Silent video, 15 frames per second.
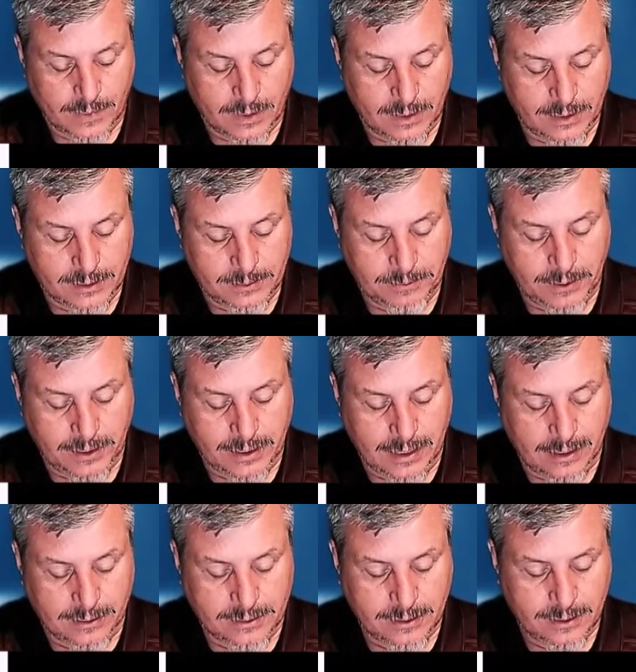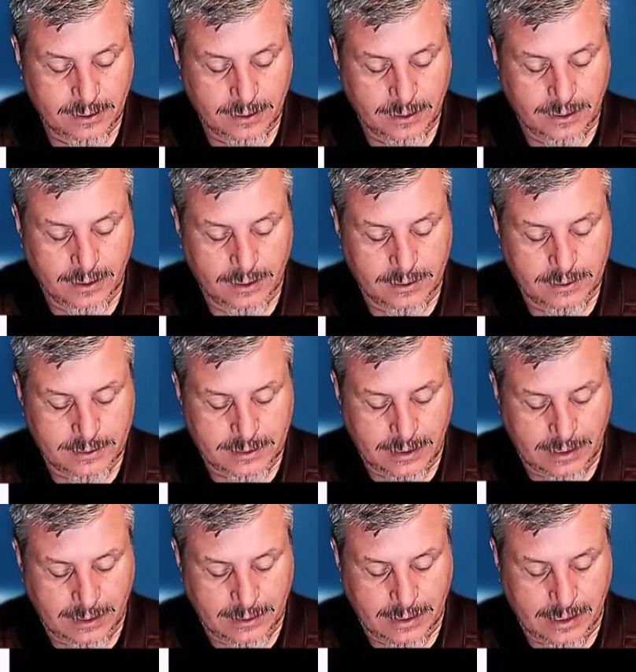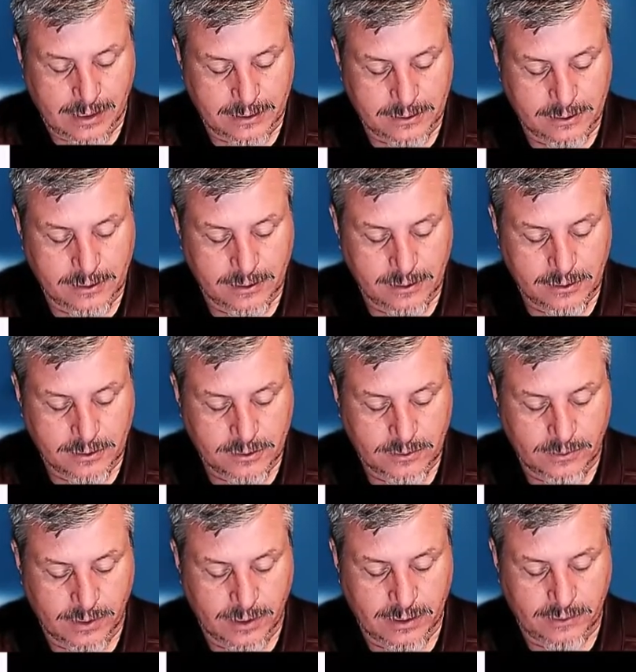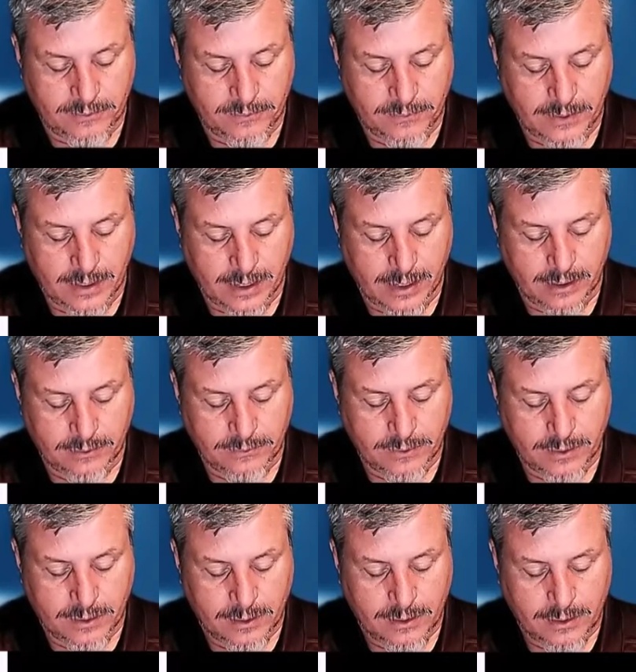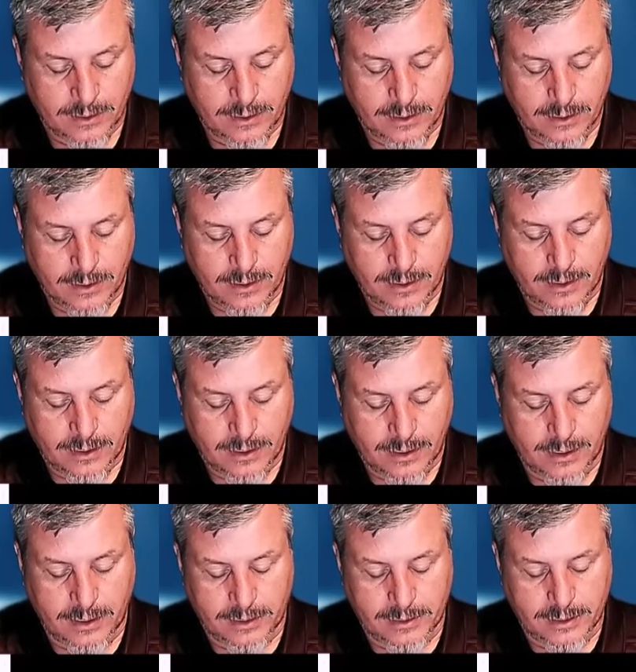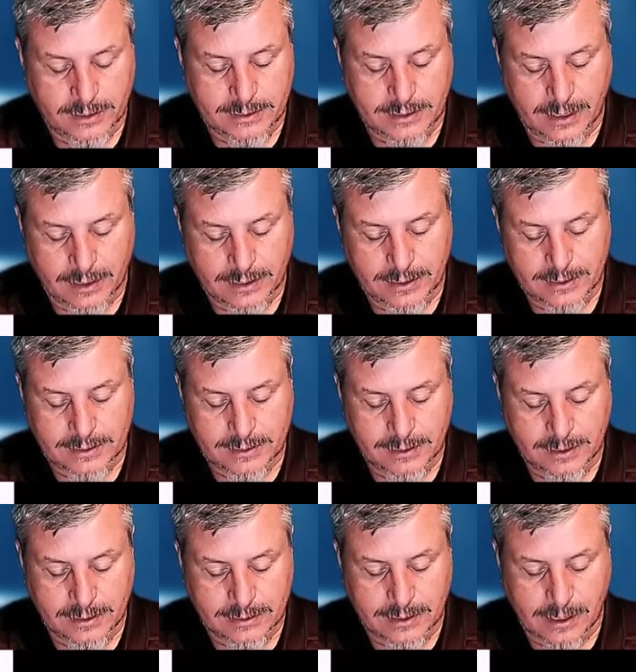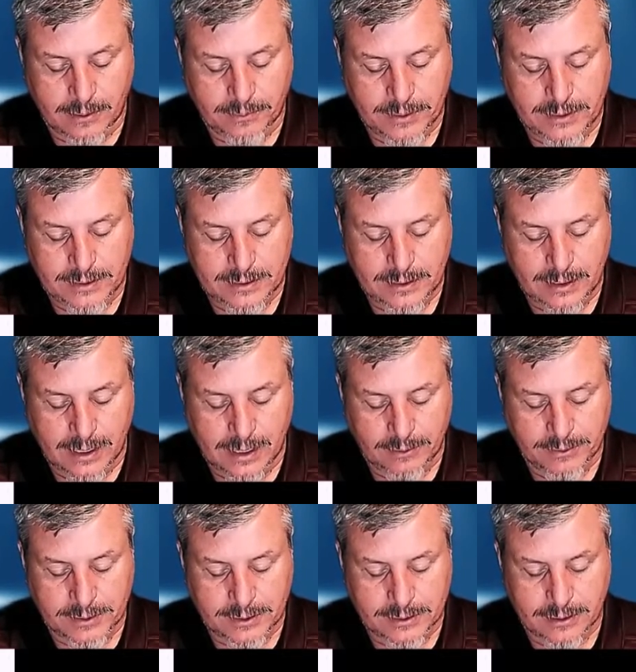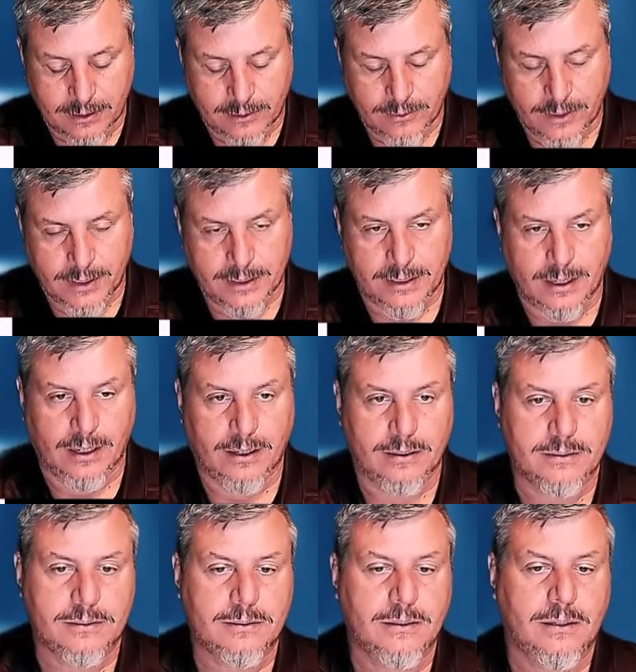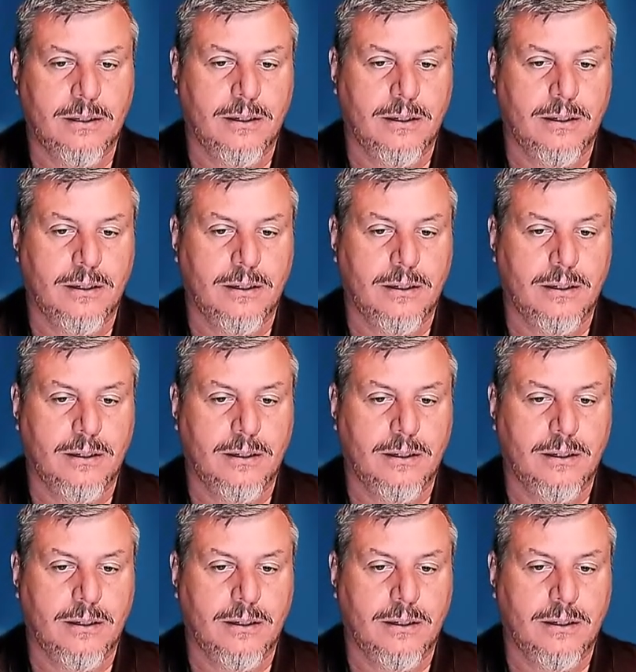let's pick out 10.25 And let's say this does our PCI, which is our credit cards.